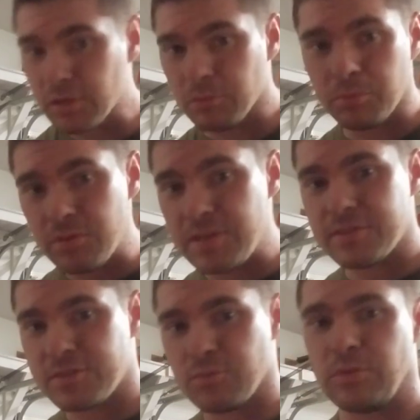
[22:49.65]
complete,
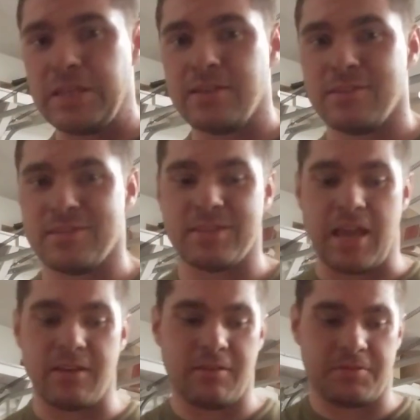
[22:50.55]
sweet
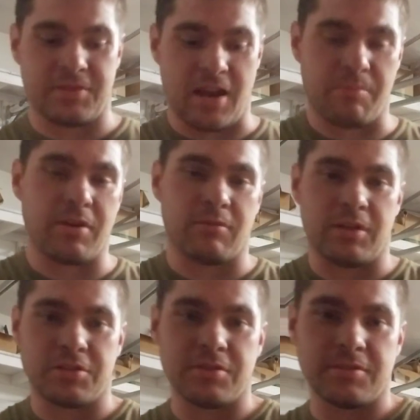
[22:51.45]
set of Snap-on
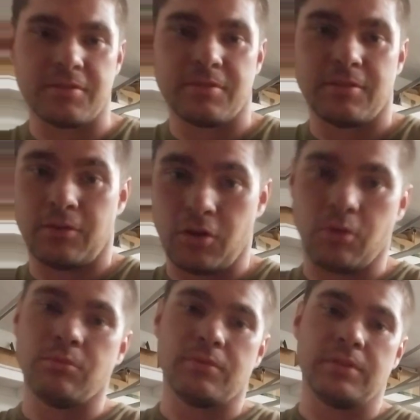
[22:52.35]
wrenches? No.